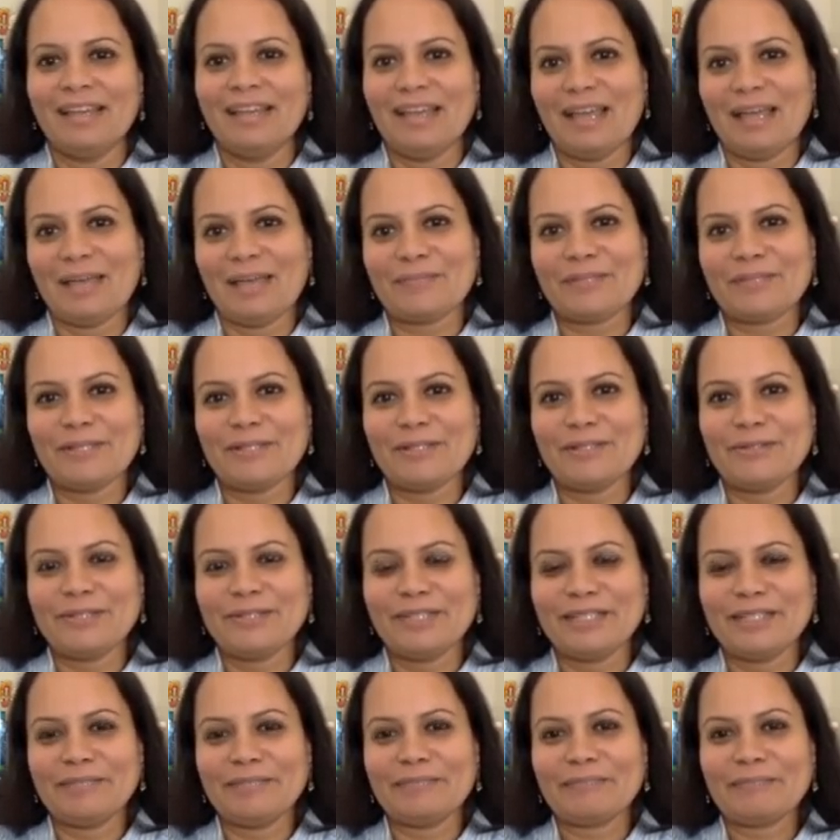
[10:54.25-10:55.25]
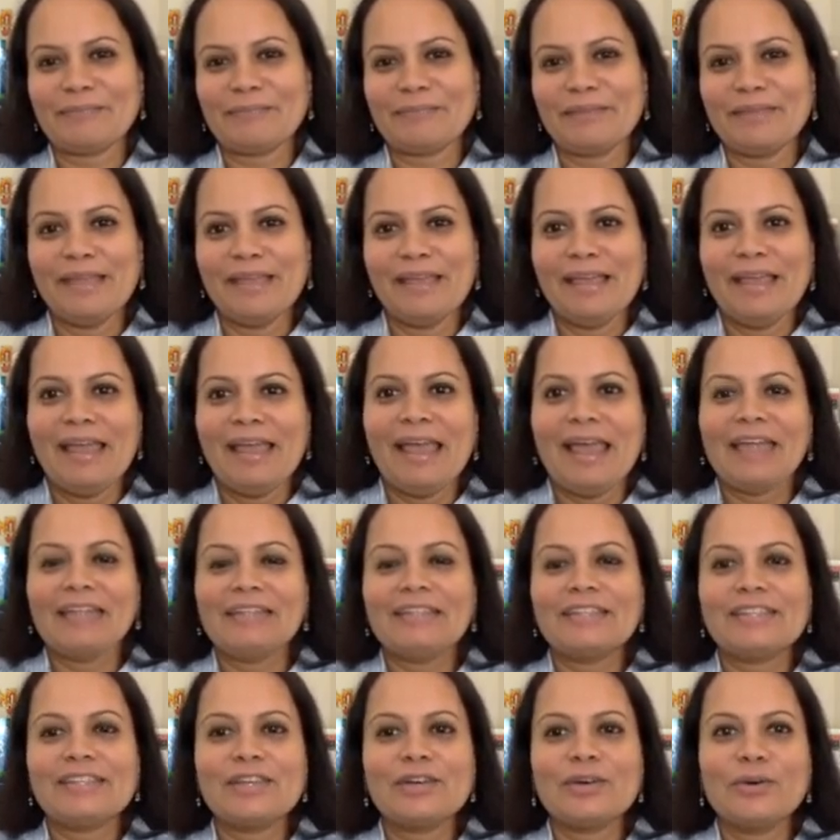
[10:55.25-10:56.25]
Absolutely.
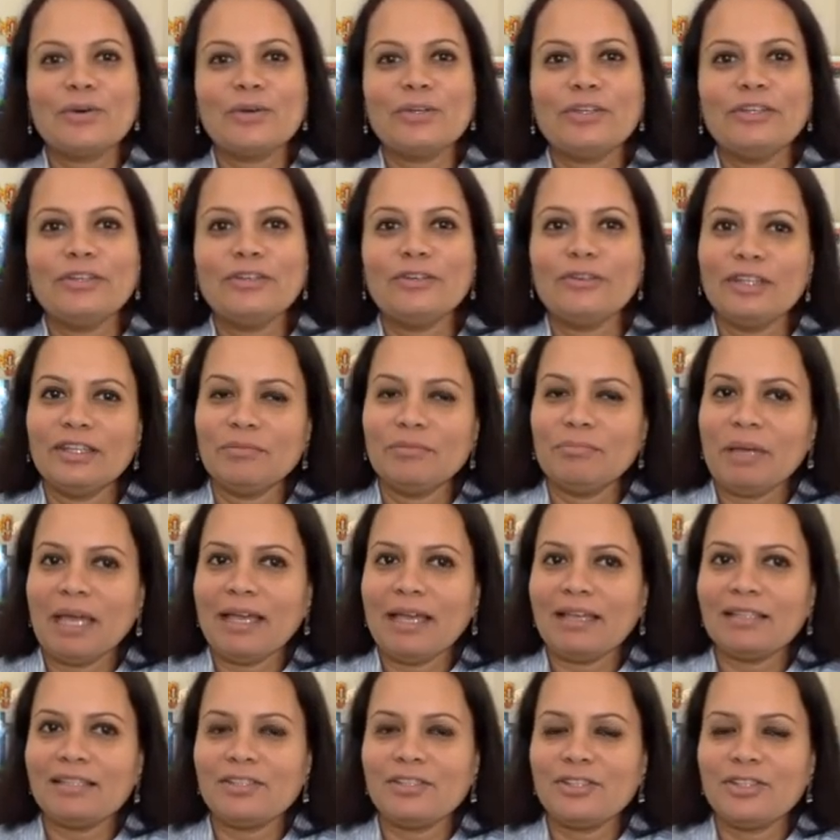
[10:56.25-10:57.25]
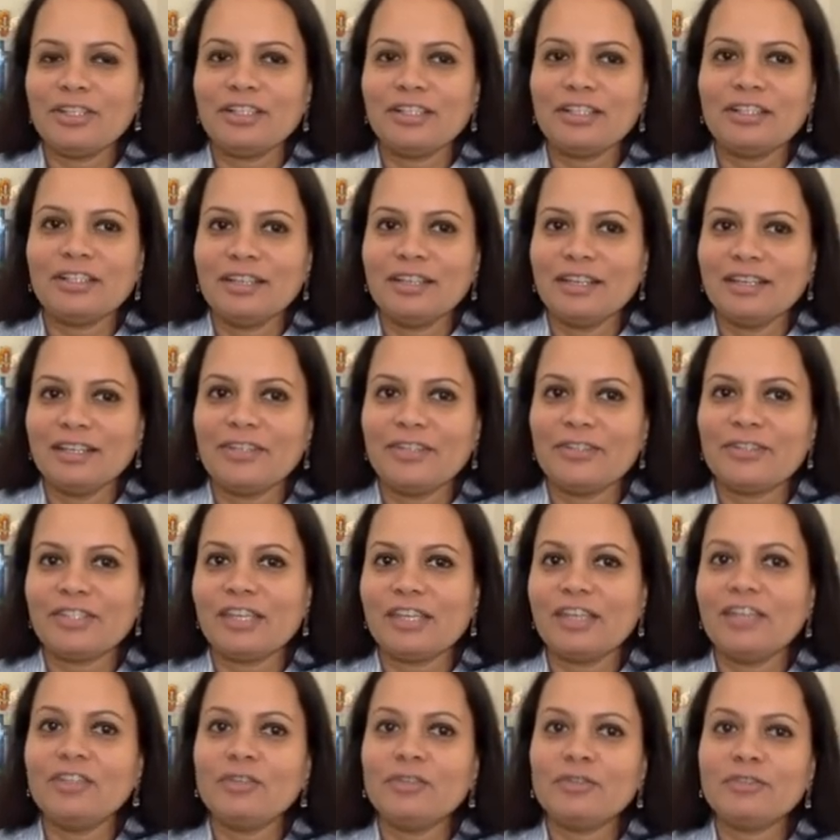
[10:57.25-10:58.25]
And so, you know, in the past year, like you
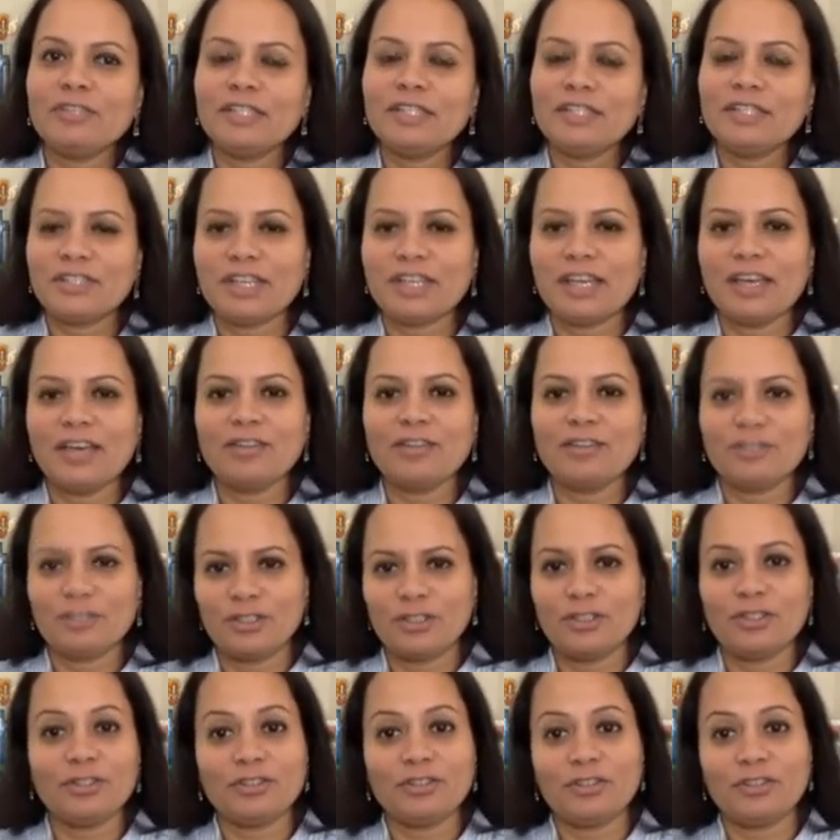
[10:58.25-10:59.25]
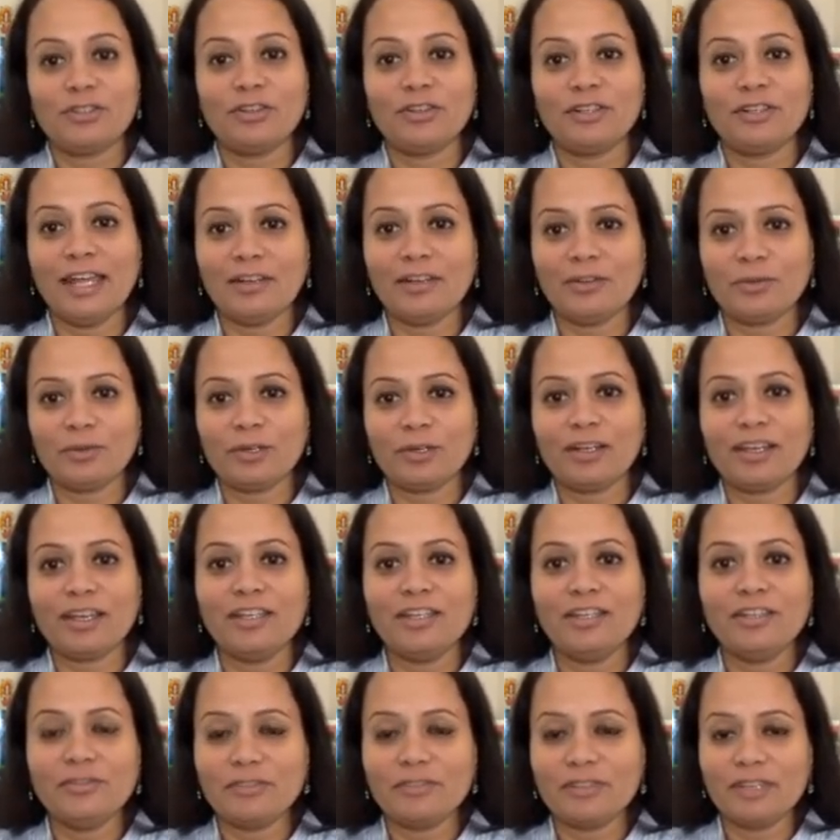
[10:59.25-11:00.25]
said, you reached out to your network
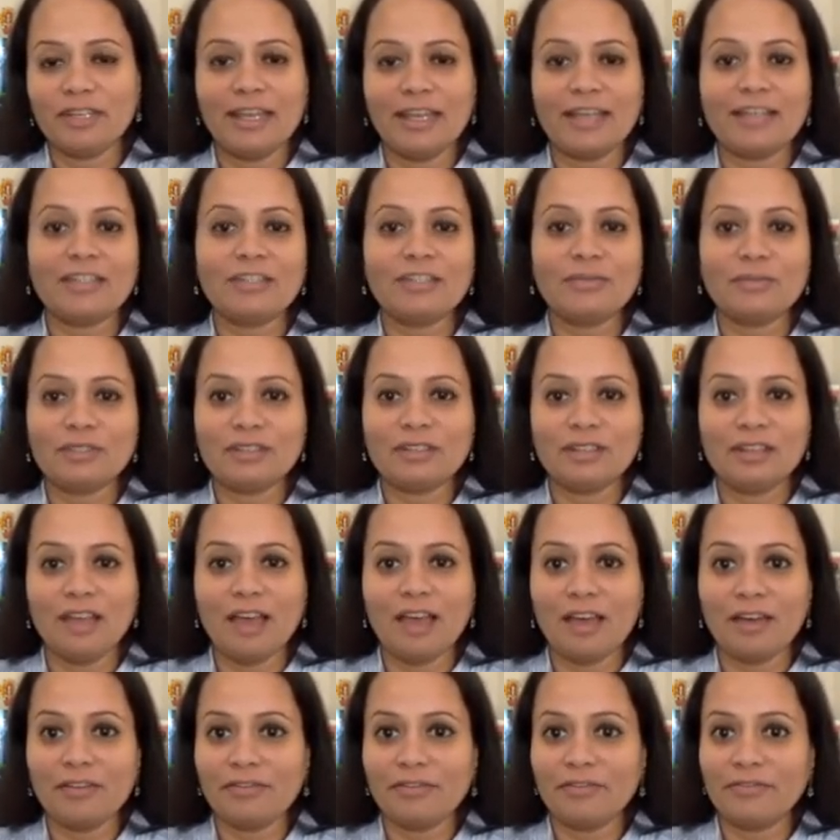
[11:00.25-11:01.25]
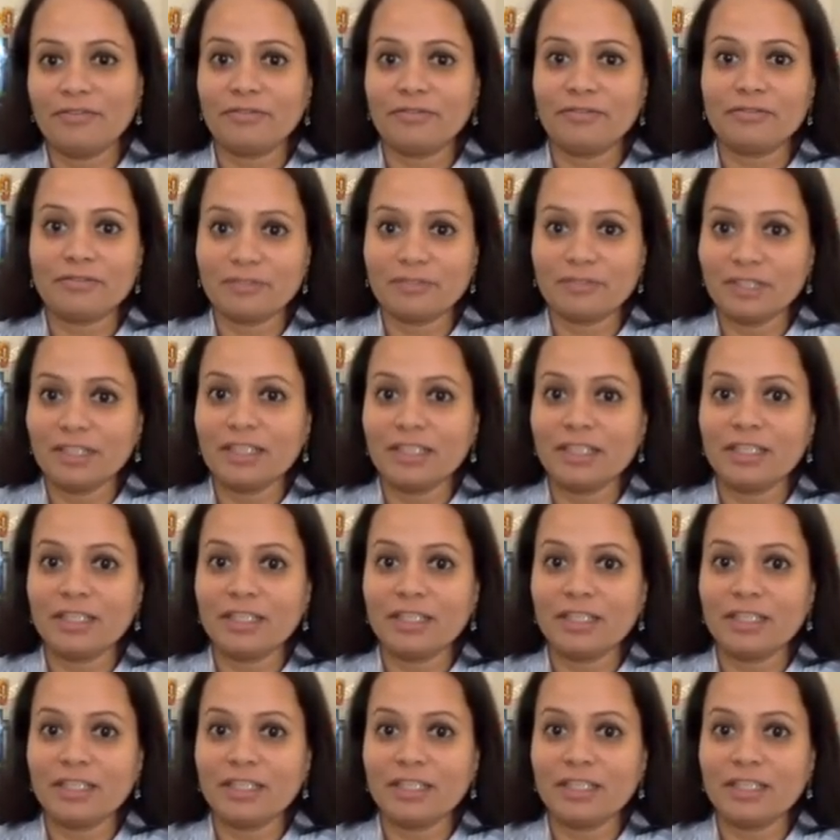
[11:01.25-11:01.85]
and you've connected with a lot of really